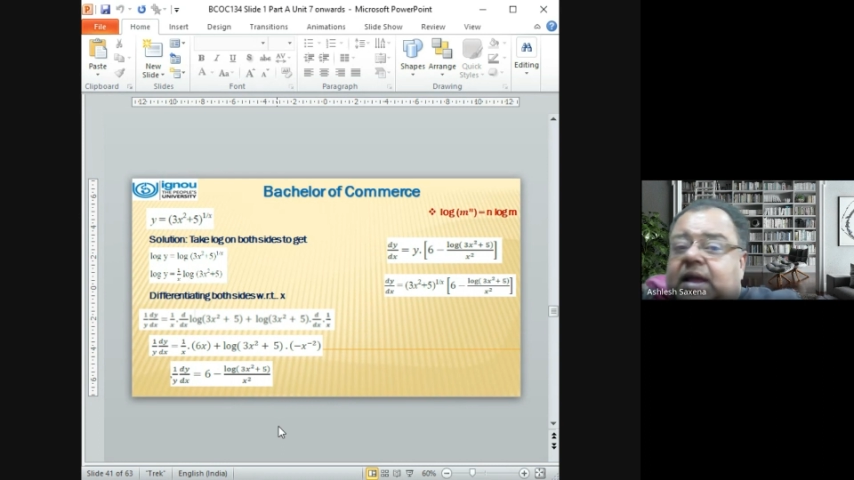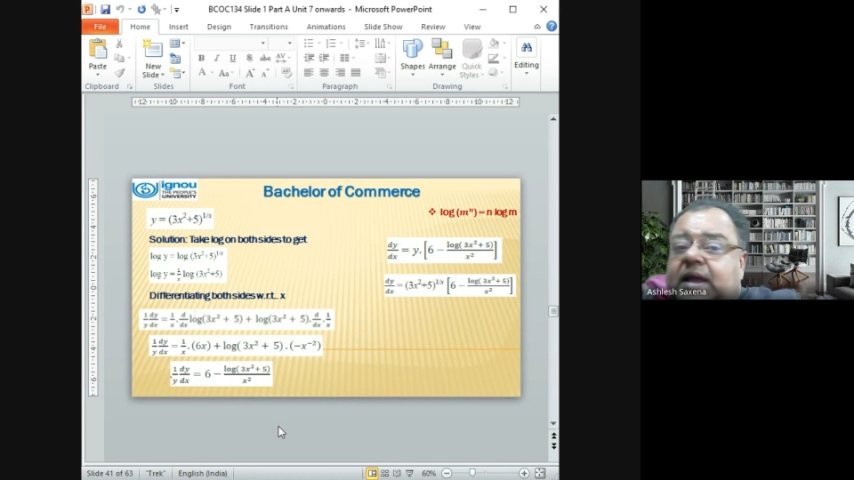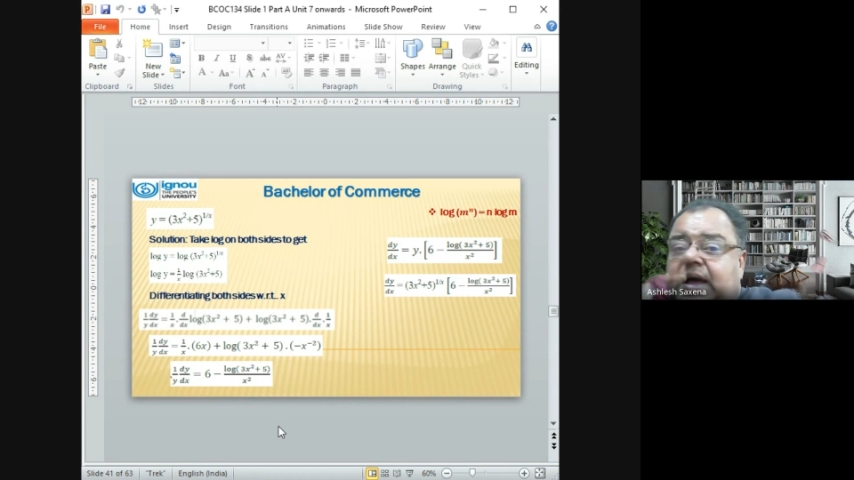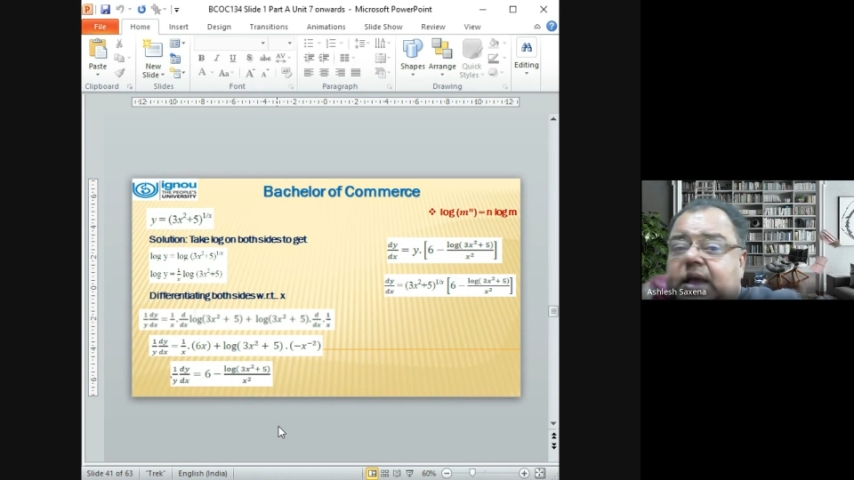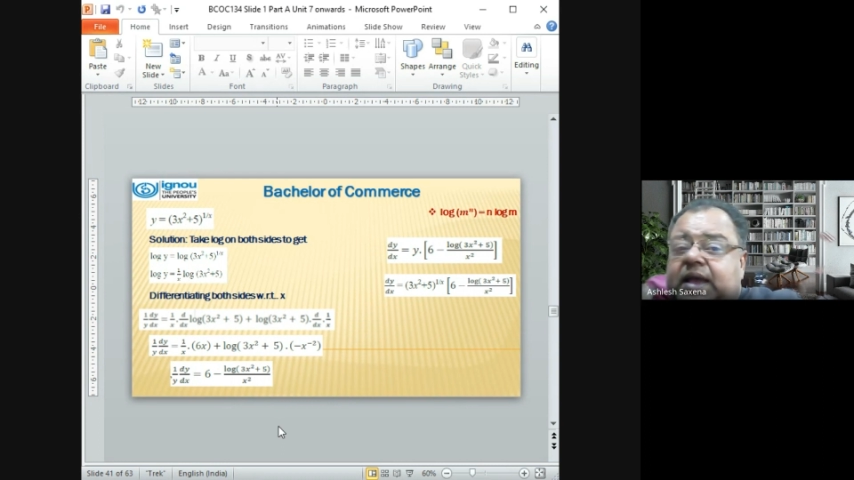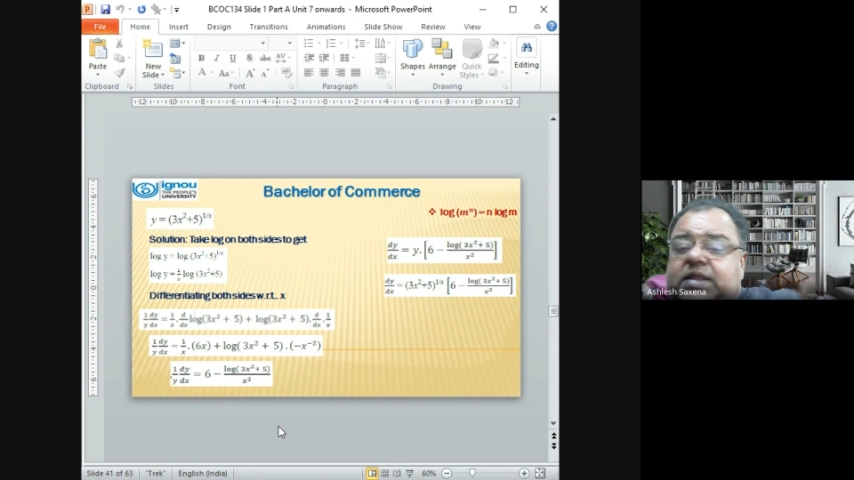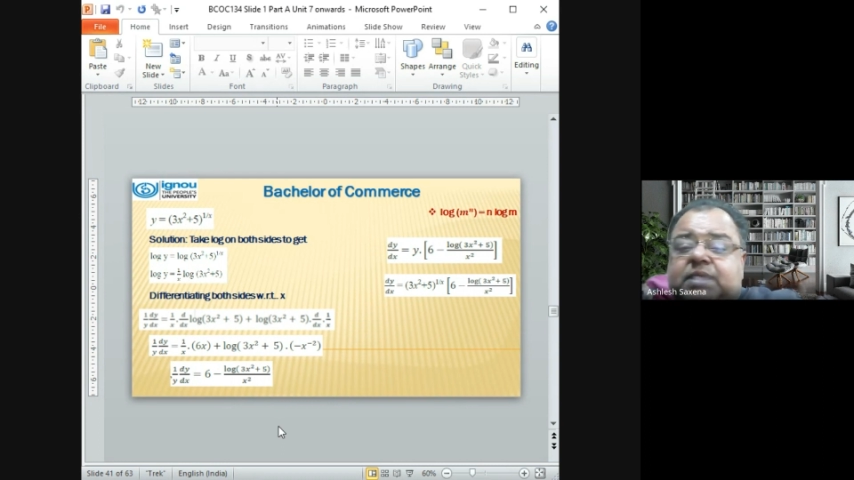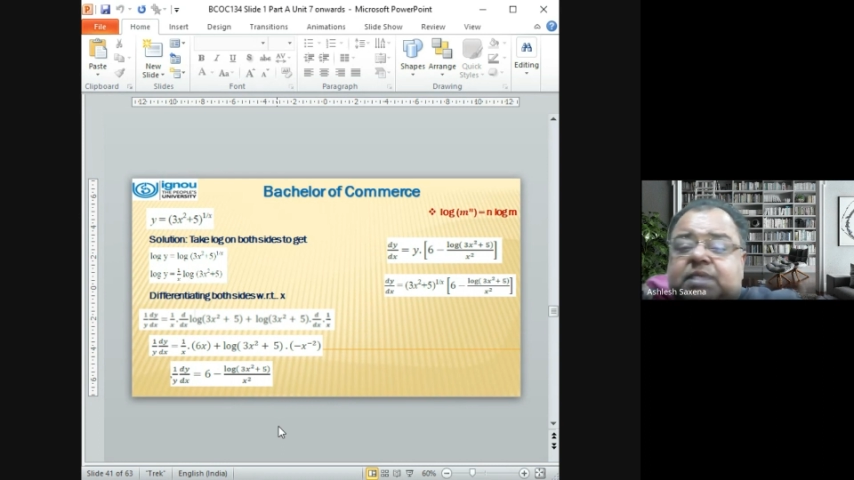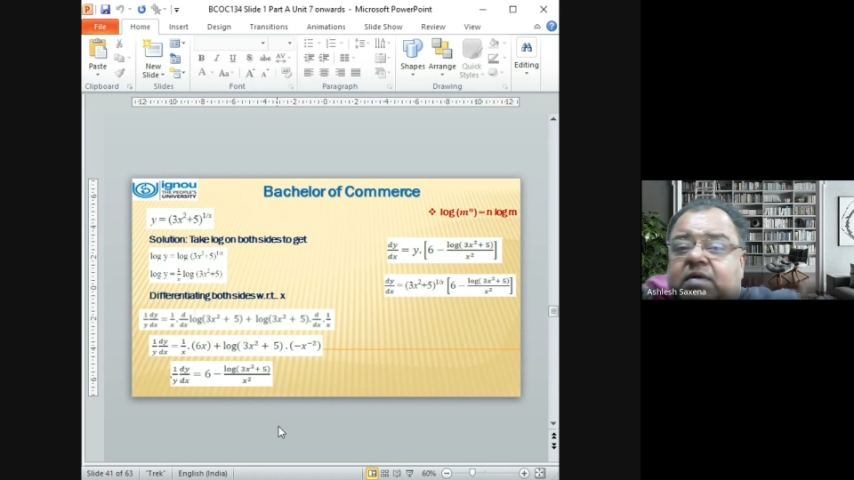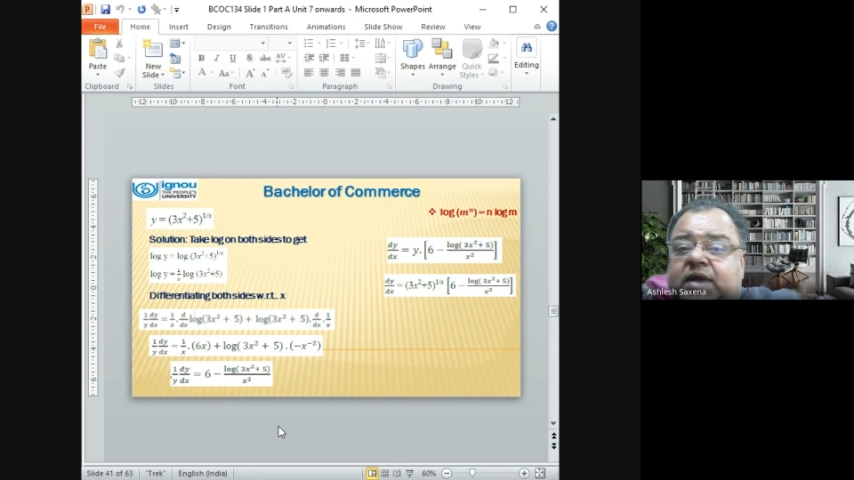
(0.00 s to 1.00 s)
Again, the
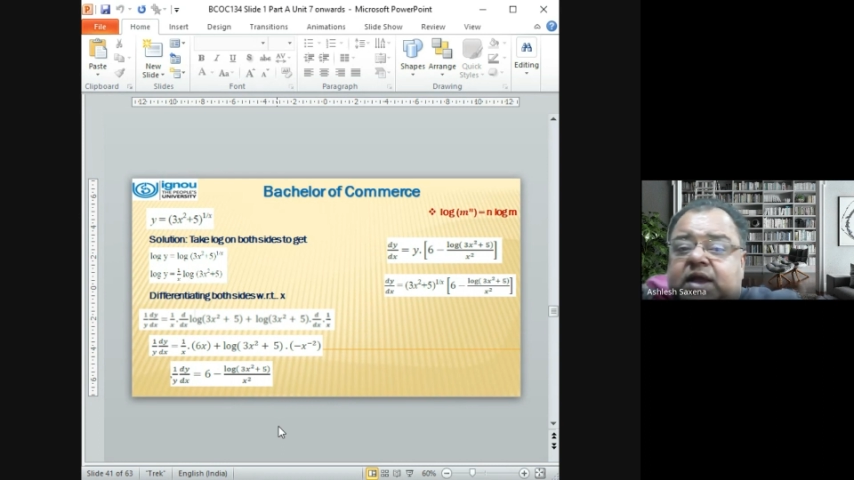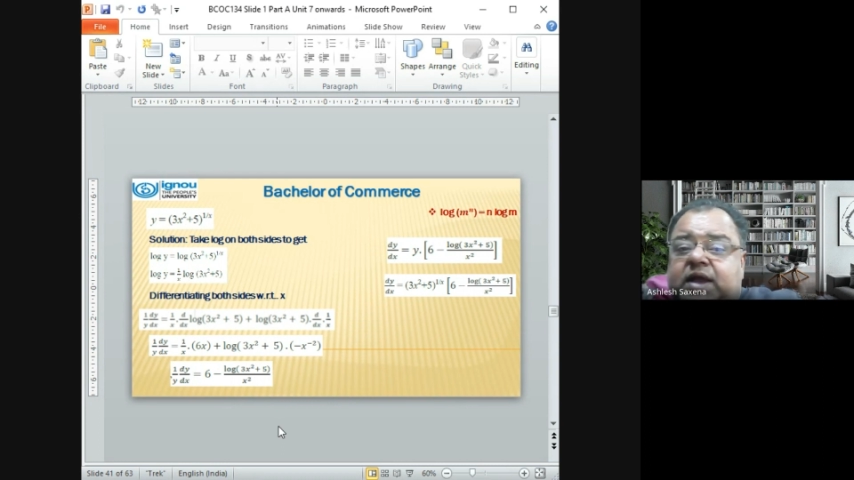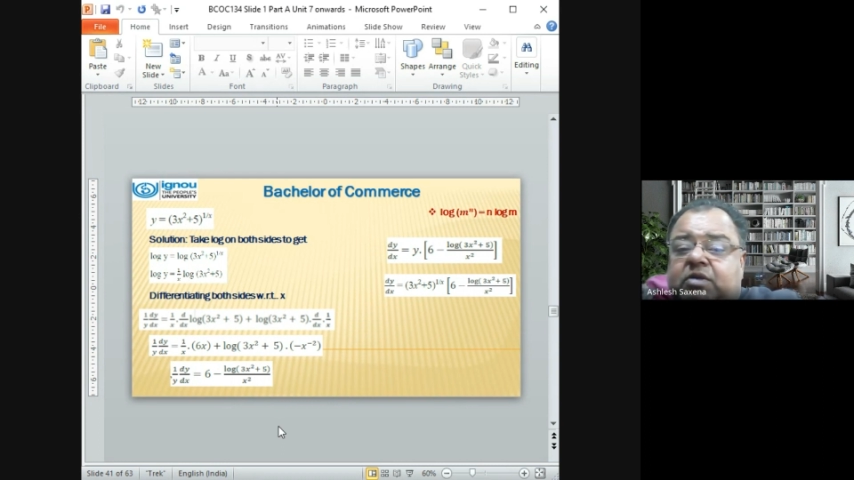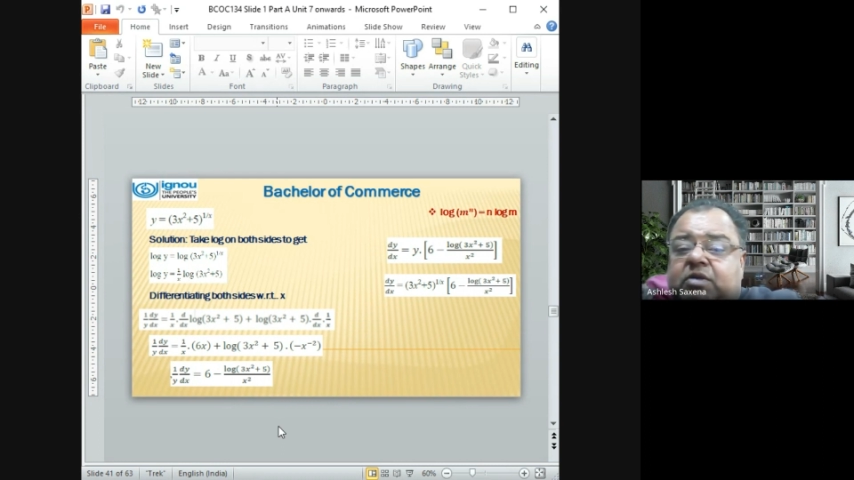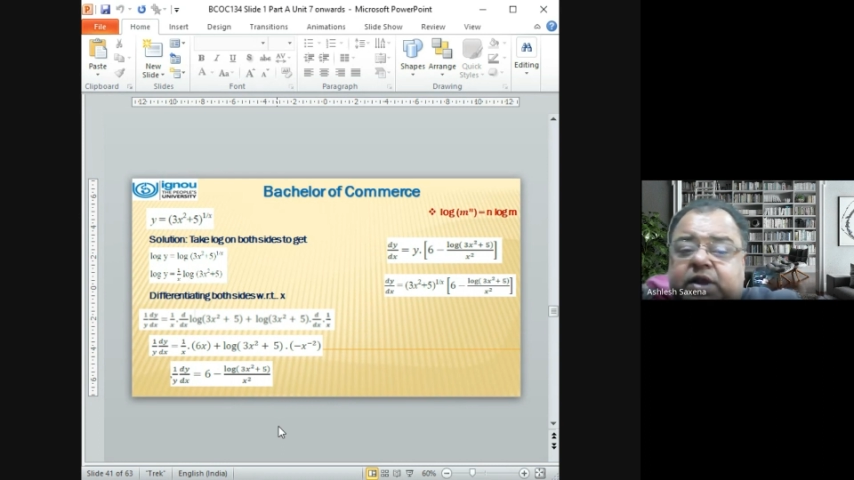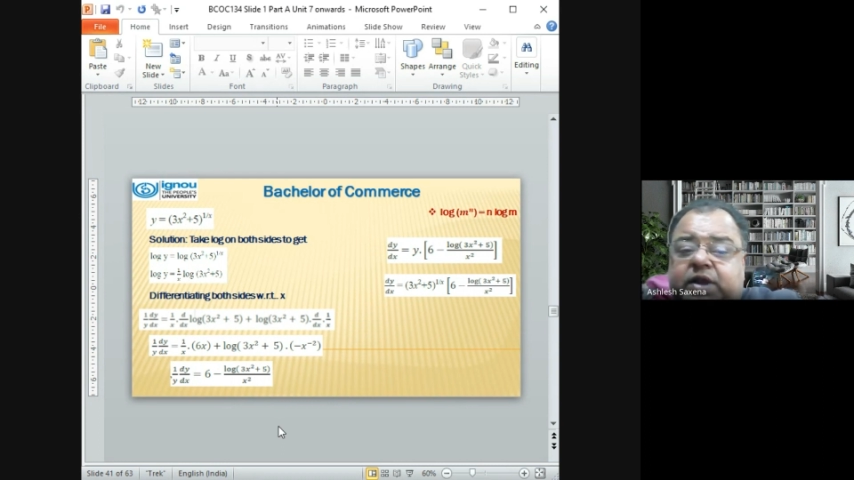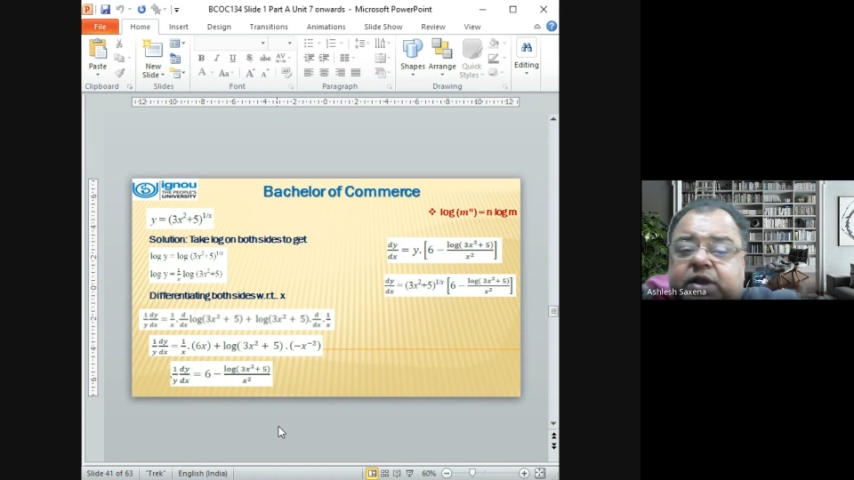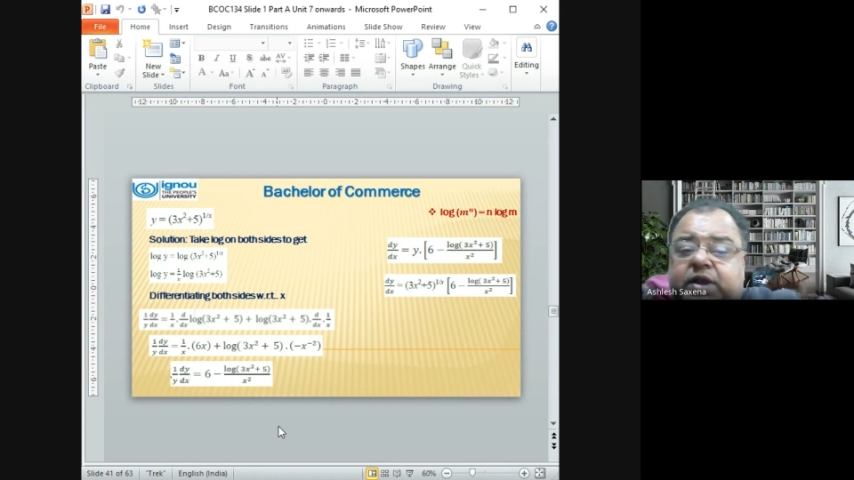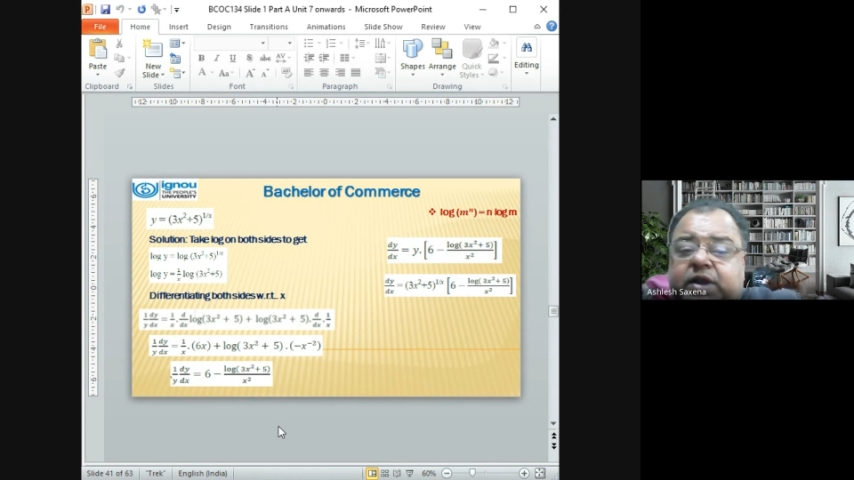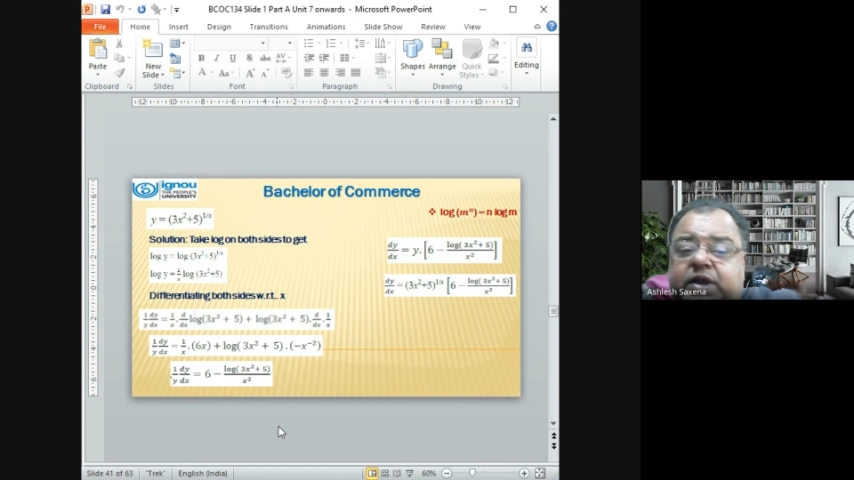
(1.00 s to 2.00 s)
power cannot be reduced.